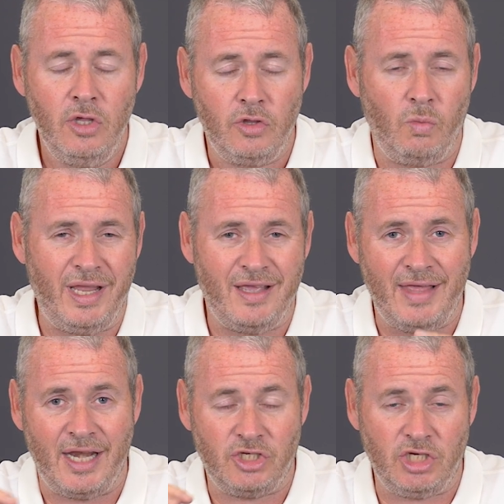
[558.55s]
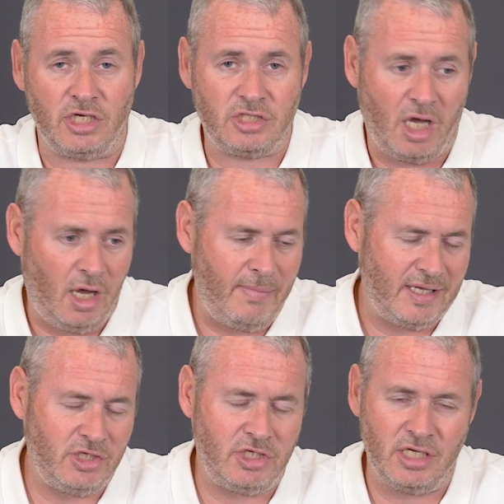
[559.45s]
that we can then adjust our
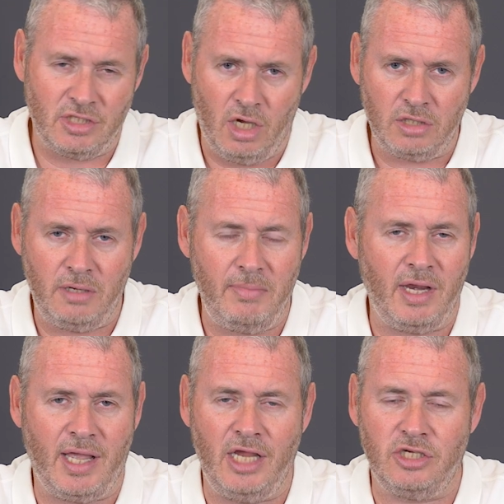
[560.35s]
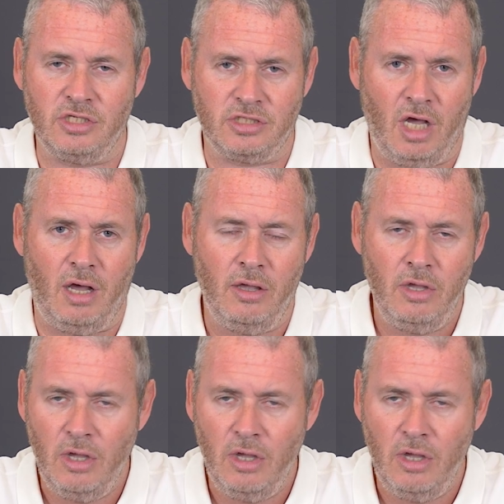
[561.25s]
messages, our communications, our